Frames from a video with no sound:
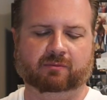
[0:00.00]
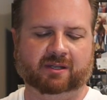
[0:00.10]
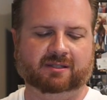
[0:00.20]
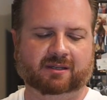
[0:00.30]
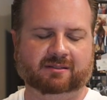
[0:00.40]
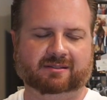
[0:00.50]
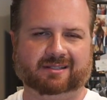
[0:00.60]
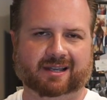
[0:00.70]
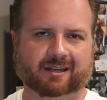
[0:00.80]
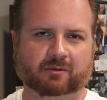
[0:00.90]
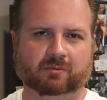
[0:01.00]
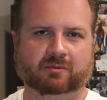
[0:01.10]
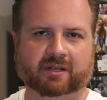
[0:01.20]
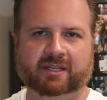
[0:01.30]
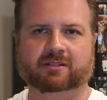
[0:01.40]
What it does is kind of
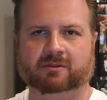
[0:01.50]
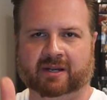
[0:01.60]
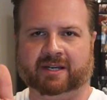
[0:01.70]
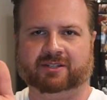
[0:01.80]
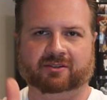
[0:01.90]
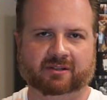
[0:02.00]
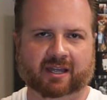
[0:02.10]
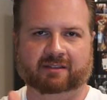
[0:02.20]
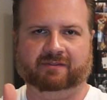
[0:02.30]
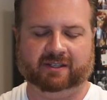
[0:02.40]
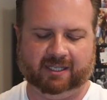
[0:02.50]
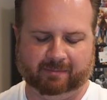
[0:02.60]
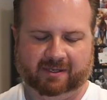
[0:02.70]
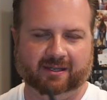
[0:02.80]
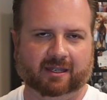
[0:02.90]
redirect your knife and
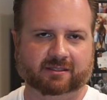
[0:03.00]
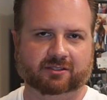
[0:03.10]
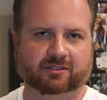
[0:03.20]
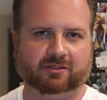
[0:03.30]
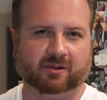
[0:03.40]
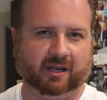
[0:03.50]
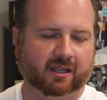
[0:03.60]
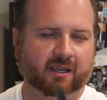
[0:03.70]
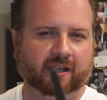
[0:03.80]
keep it nice and straight.